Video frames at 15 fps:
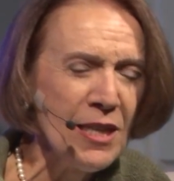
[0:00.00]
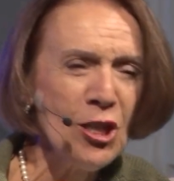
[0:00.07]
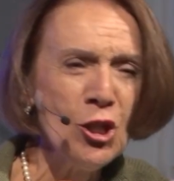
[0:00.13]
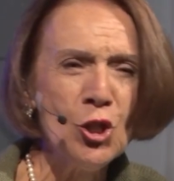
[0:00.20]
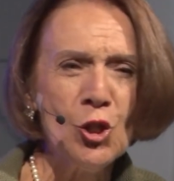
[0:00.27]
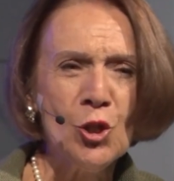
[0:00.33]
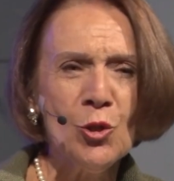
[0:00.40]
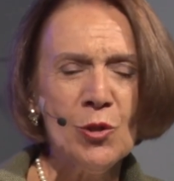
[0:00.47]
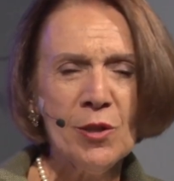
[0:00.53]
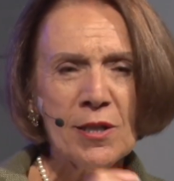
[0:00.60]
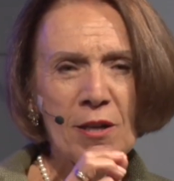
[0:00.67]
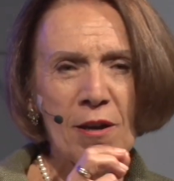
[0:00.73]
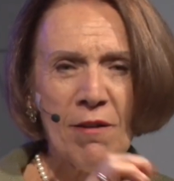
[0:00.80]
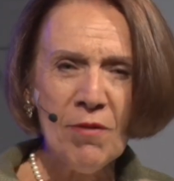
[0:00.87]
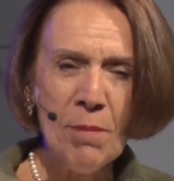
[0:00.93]
issues
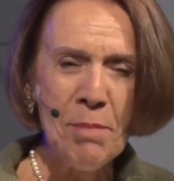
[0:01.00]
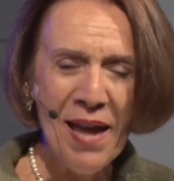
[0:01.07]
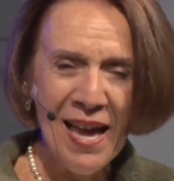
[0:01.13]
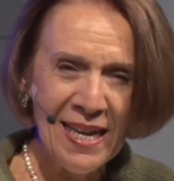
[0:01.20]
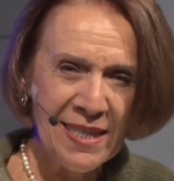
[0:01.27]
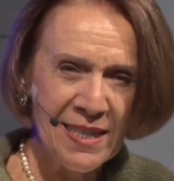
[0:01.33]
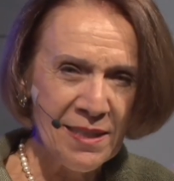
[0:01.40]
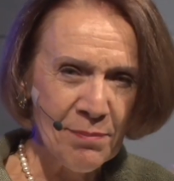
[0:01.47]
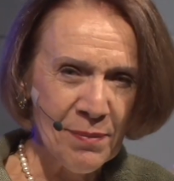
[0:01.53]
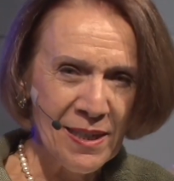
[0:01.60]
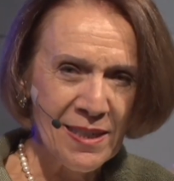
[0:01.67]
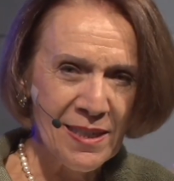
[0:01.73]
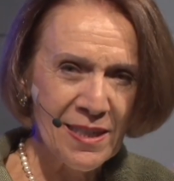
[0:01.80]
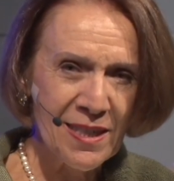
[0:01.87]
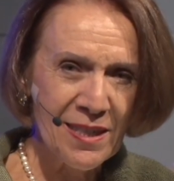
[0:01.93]
of
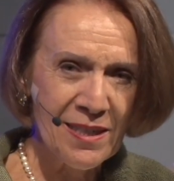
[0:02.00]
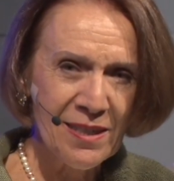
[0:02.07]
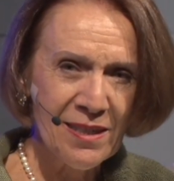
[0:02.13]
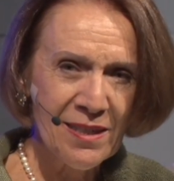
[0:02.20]
abandonment